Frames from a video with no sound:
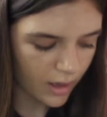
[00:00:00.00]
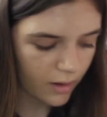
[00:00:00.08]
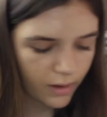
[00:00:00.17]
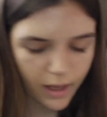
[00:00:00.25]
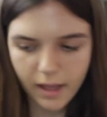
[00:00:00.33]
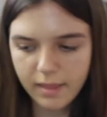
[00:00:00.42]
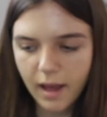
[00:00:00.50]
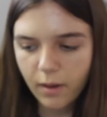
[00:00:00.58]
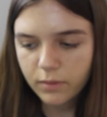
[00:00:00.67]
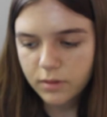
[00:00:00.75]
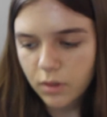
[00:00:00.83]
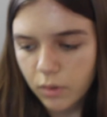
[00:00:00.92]
Okay, that
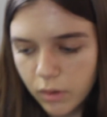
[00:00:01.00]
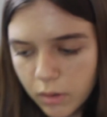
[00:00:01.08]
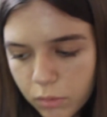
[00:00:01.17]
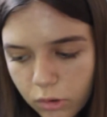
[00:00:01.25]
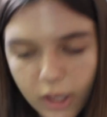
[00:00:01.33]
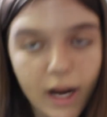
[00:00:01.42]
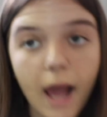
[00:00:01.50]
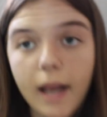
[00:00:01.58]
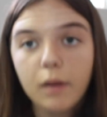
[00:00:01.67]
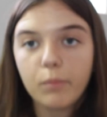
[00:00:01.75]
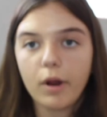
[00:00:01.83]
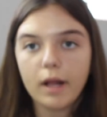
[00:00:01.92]
was horrible, and I
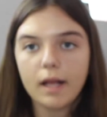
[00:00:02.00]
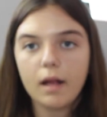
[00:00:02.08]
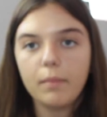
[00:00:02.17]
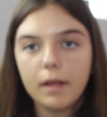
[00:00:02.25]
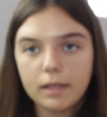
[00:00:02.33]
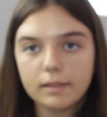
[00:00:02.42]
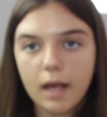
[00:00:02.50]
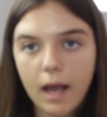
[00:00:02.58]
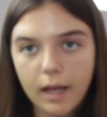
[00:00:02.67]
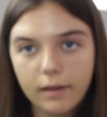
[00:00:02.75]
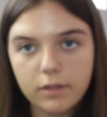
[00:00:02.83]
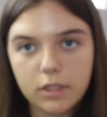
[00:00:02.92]
didn't break it because
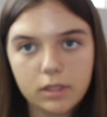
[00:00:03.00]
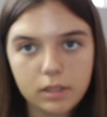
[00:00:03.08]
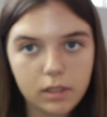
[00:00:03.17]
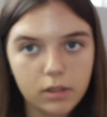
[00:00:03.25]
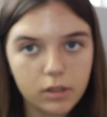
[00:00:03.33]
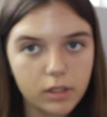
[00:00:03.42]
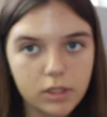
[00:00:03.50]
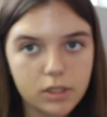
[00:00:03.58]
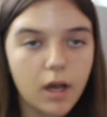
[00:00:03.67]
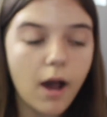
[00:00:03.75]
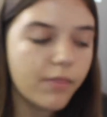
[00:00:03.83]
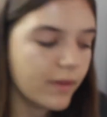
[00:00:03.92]
I just literally just
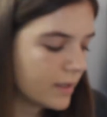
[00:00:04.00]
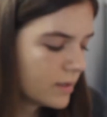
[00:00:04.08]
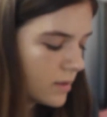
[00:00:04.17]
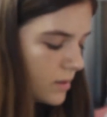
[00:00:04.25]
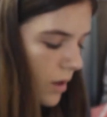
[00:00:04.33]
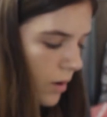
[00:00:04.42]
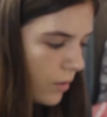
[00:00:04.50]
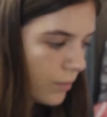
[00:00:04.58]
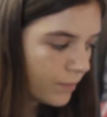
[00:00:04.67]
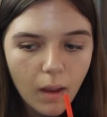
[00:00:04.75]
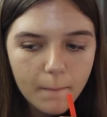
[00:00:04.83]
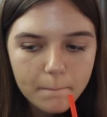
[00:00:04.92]
got this, so
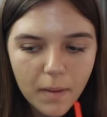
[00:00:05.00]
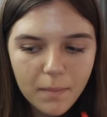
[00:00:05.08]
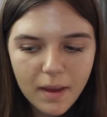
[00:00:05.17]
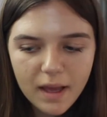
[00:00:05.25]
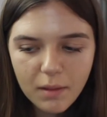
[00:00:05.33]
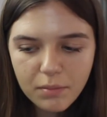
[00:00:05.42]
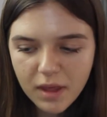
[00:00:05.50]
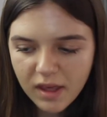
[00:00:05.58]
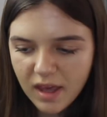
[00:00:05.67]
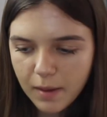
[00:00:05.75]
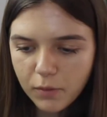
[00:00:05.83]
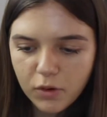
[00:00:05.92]
my makeup thing
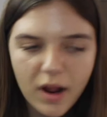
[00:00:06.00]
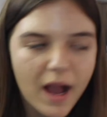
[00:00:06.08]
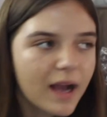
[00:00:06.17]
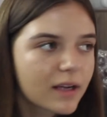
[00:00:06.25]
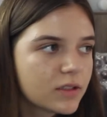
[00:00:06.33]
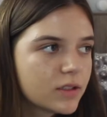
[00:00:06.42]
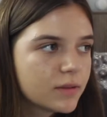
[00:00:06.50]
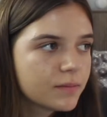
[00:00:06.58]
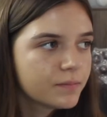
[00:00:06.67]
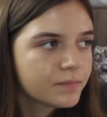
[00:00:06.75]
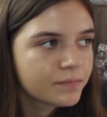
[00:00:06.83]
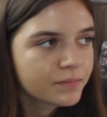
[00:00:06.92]
came cracked.
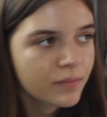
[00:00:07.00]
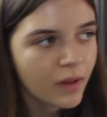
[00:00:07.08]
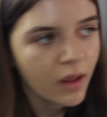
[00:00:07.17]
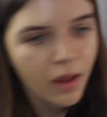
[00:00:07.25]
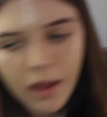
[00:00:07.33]
What?